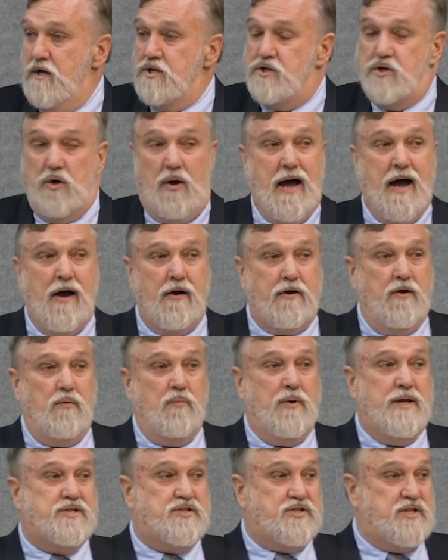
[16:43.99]
So, how
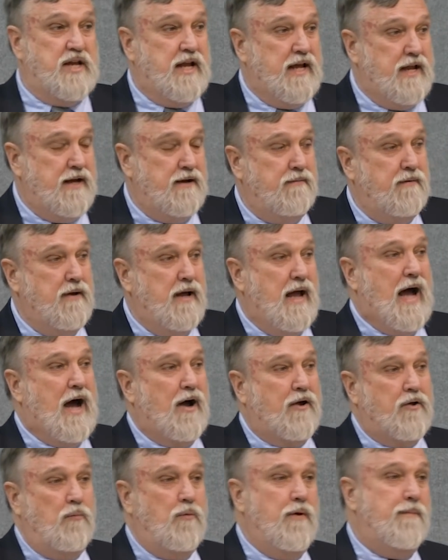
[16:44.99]
can we sing it?
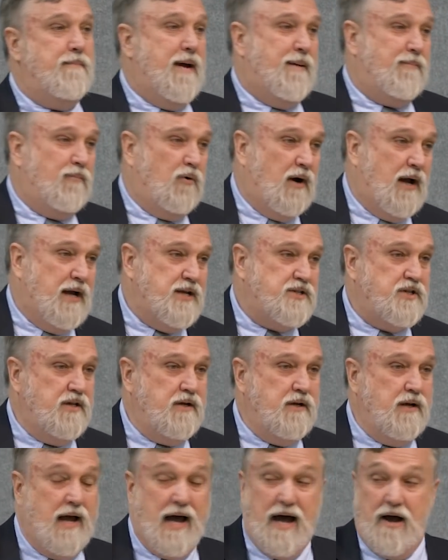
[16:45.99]
How can we memorize
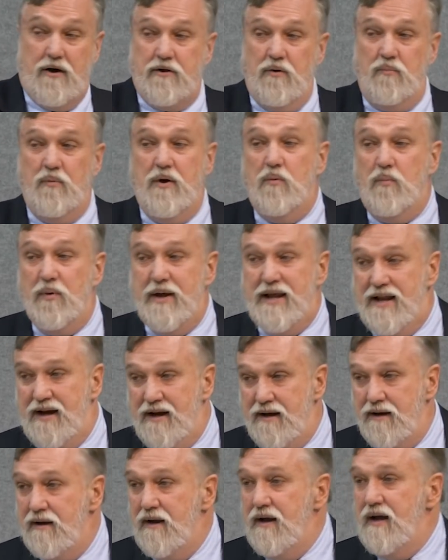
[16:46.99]
it? How can we read
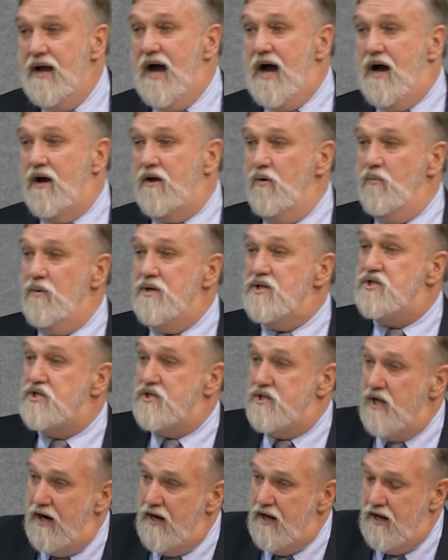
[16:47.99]
it? How can we
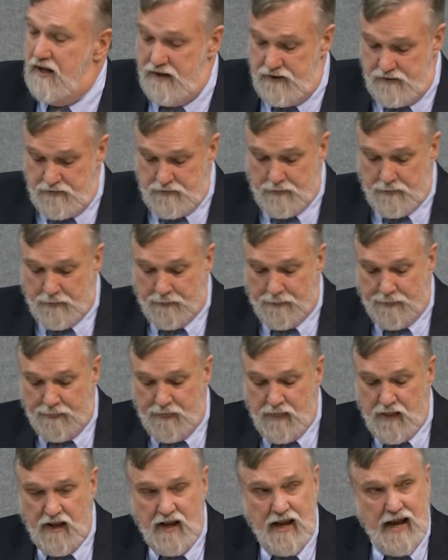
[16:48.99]
study it?
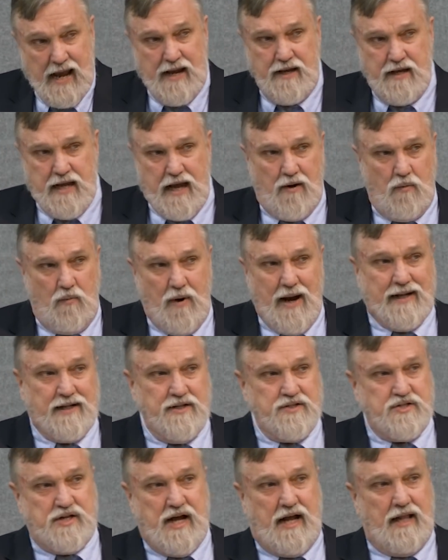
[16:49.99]
And yet
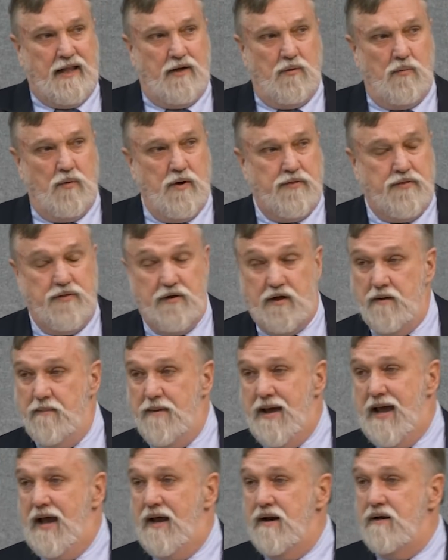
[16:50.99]
reconcile it with the
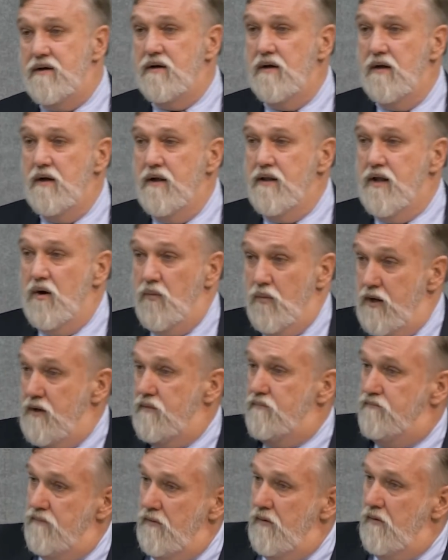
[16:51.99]
command that
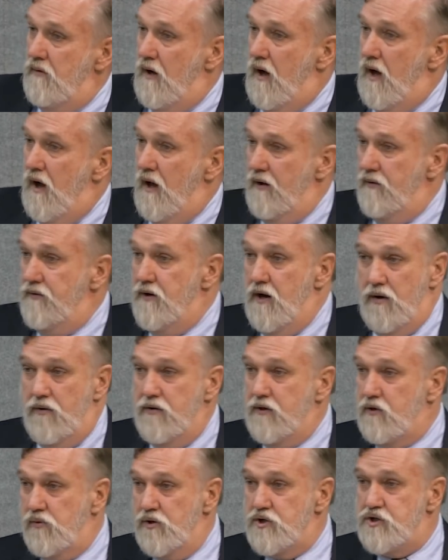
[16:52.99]
we all
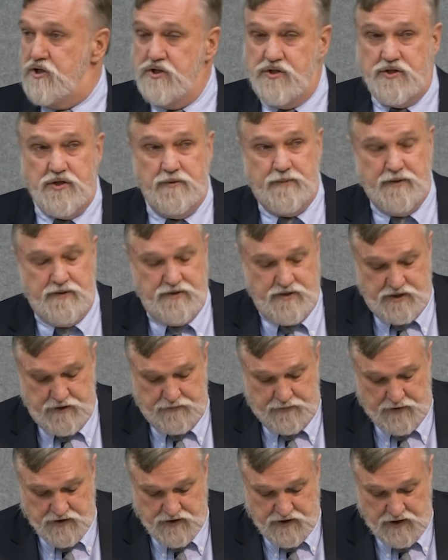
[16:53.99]
know that Christians are
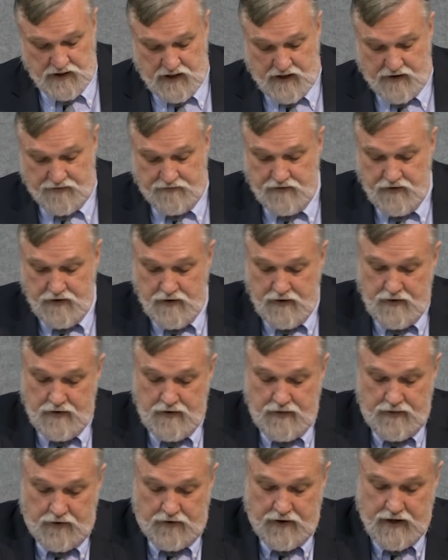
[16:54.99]
supposed to love
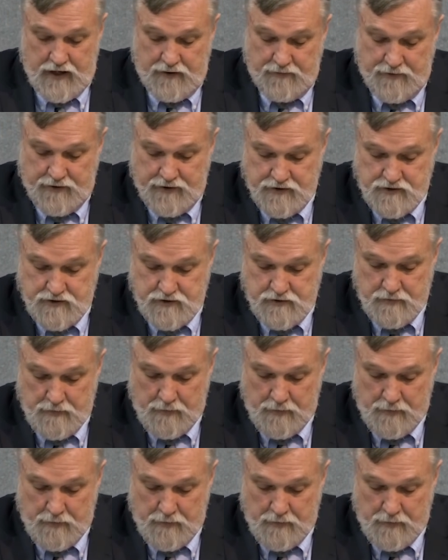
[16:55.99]
their enemies.